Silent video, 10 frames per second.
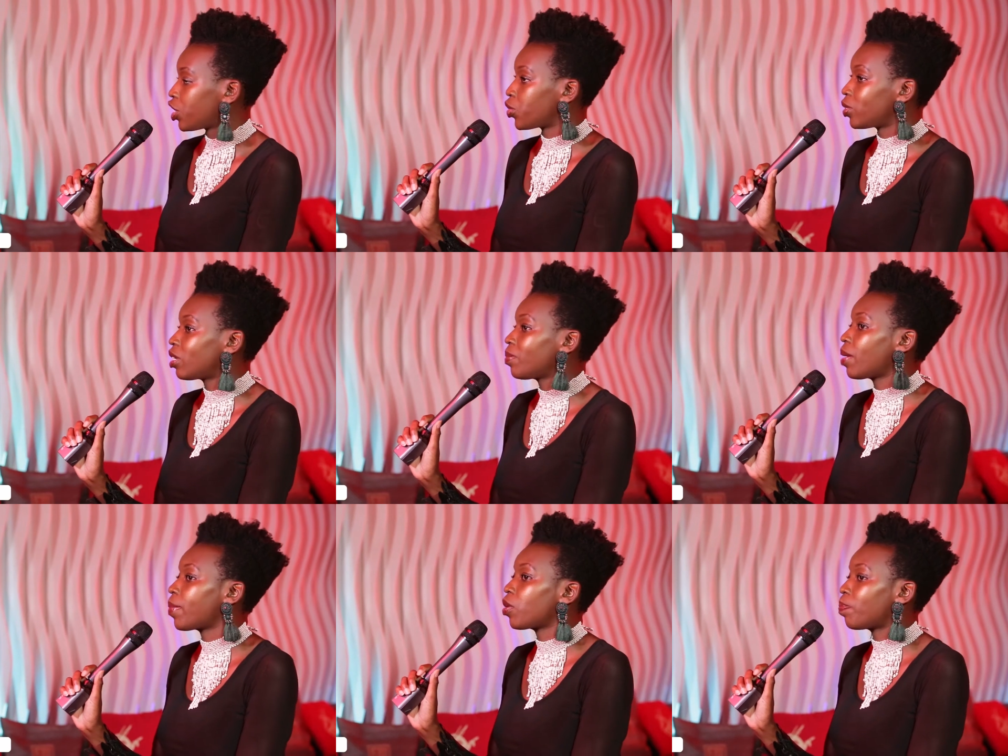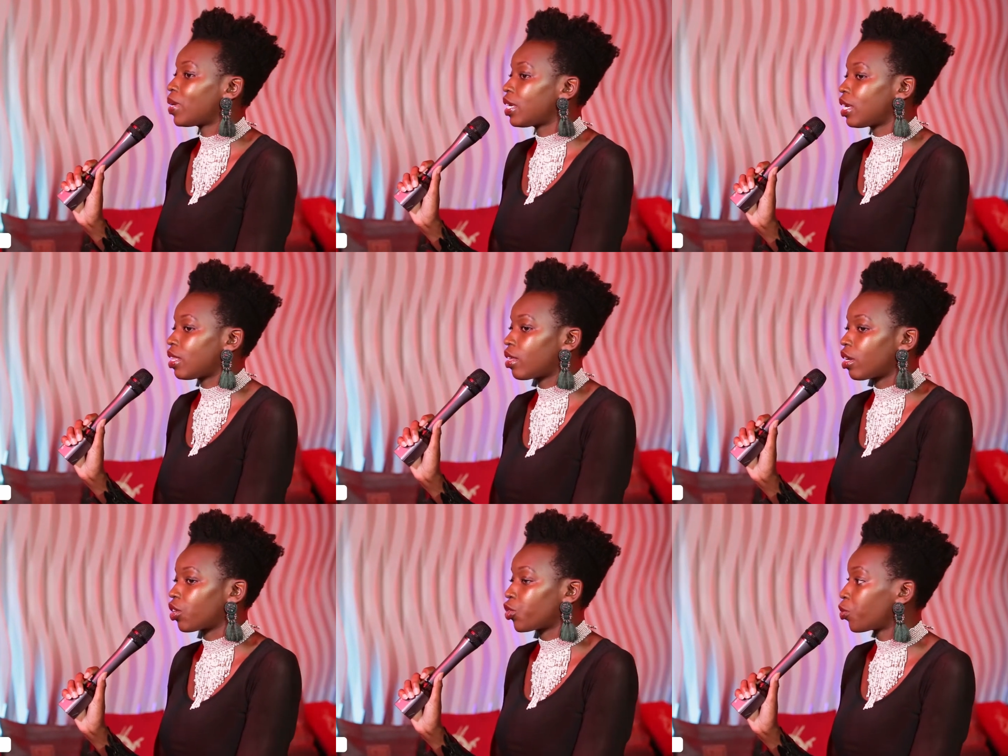You know, tell me about being in
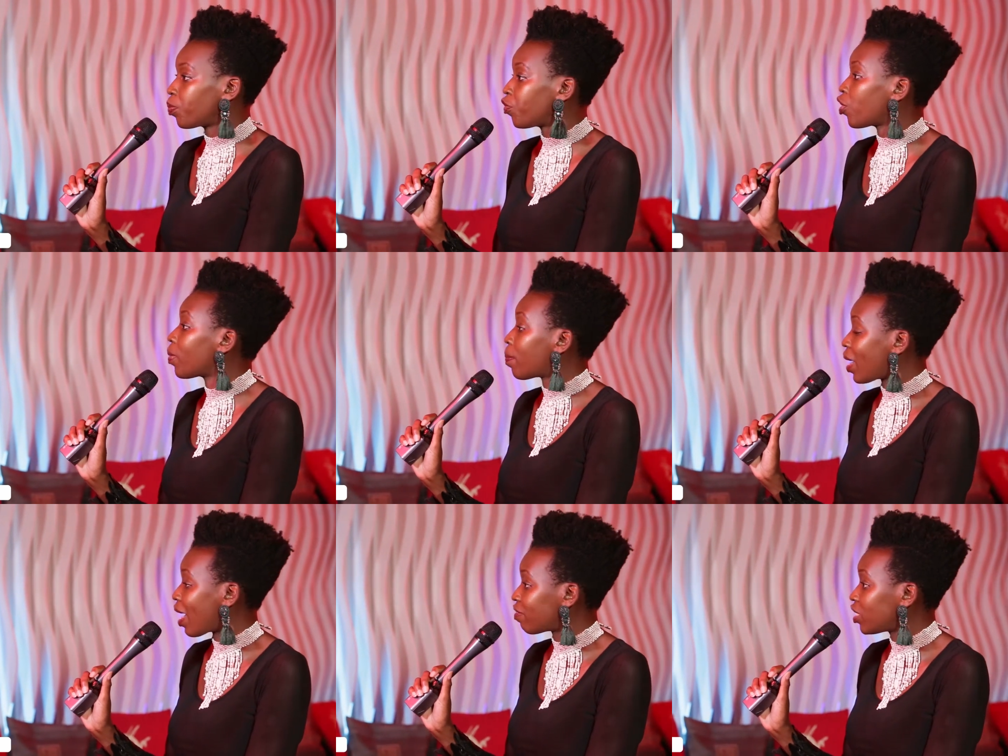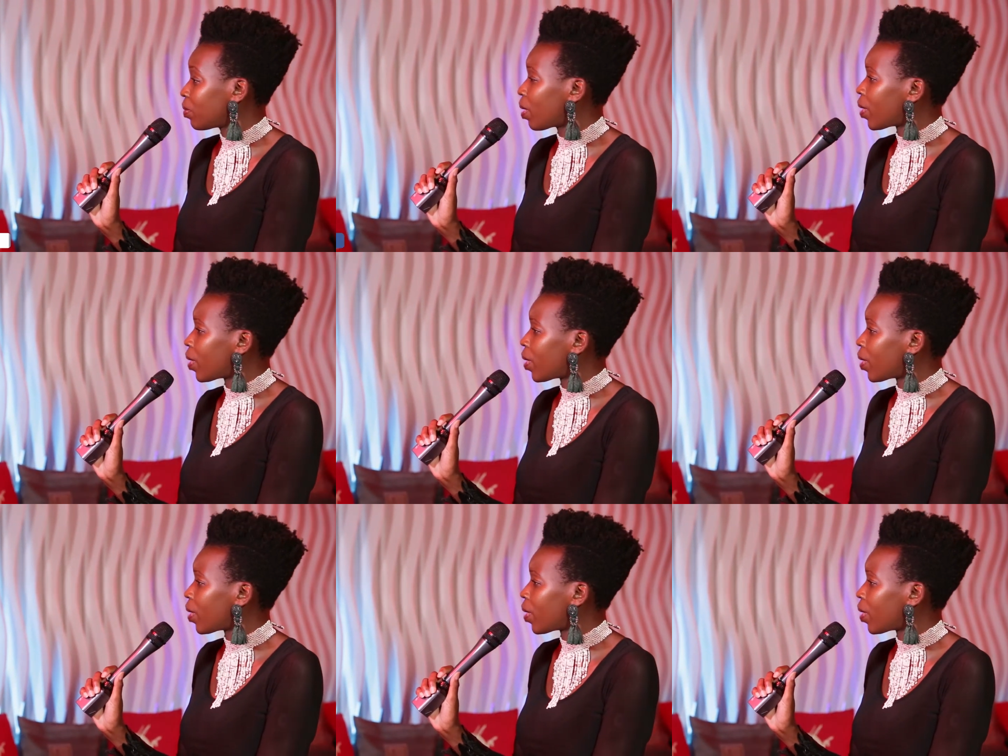the group From Above. Tell me